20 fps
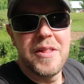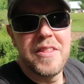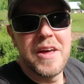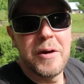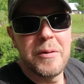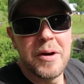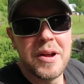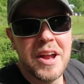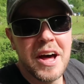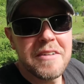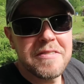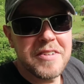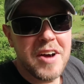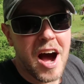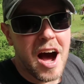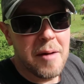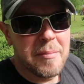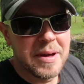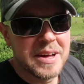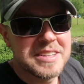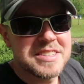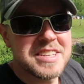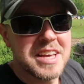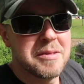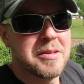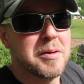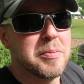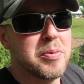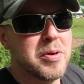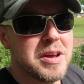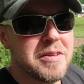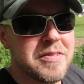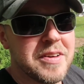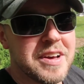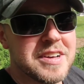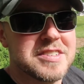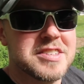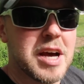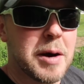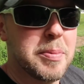There were enough comments in the
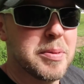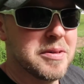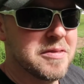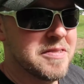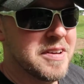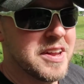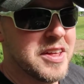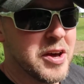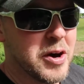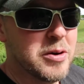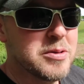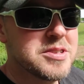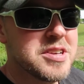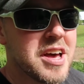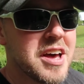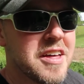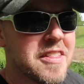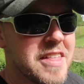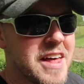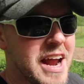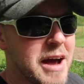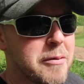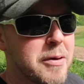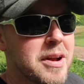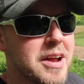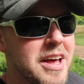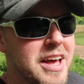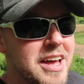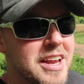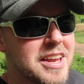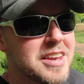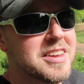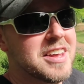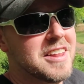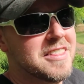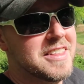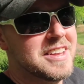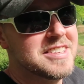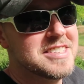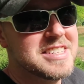previous couple of videos that I went ahead and
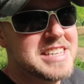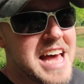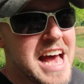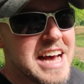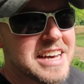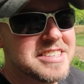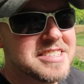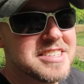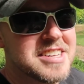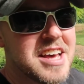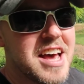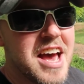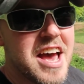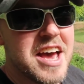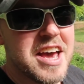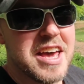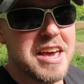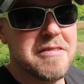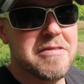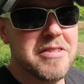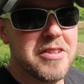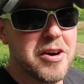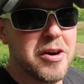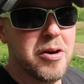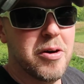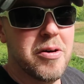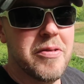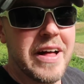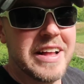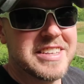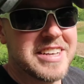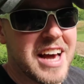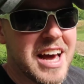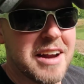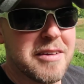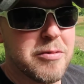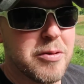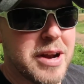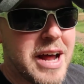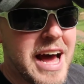did this test, even though that's
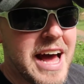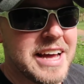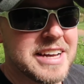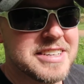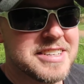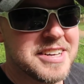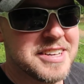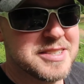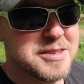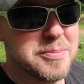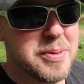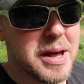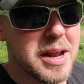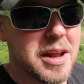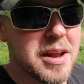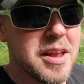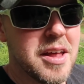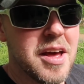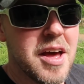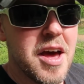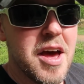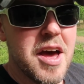kind of what I anticipated.